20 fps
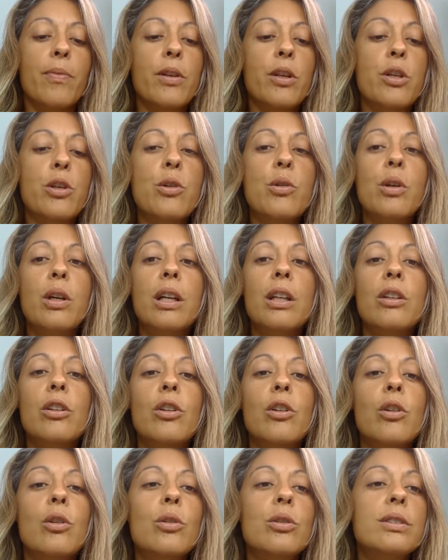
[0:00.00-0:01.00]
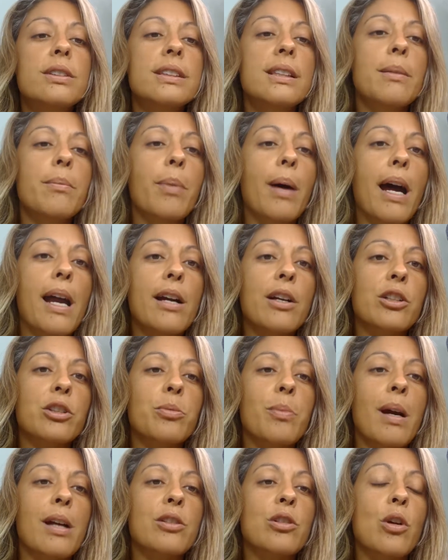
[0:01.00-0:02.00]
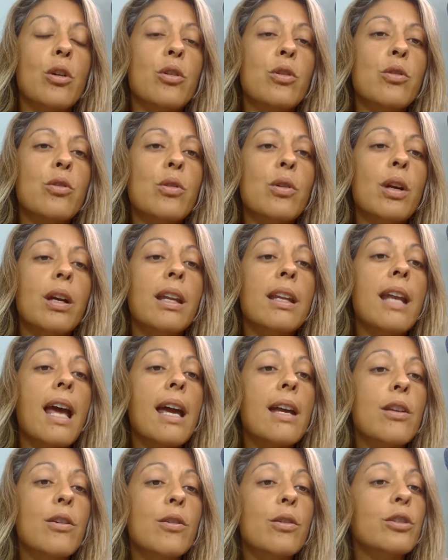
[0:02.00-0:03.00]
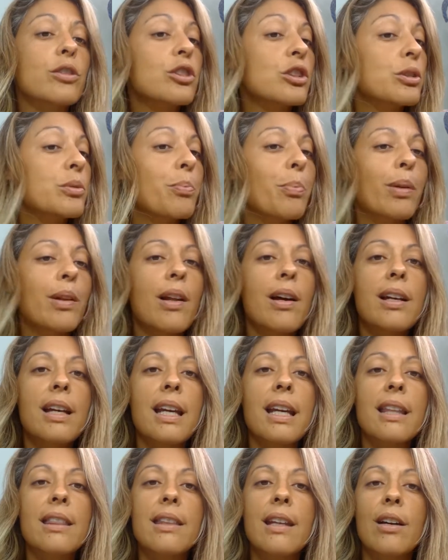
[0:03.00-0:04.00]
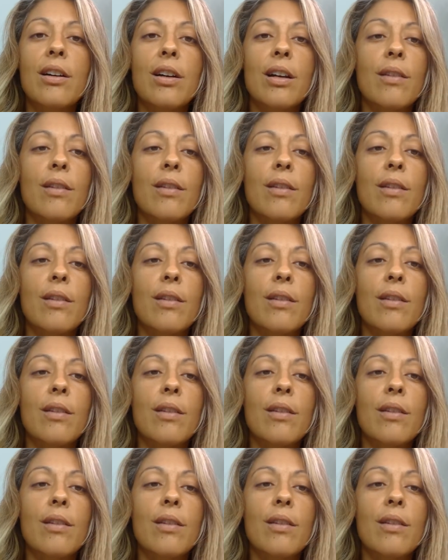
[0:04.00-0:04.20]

you can use the buyer's match, or you can just plug in their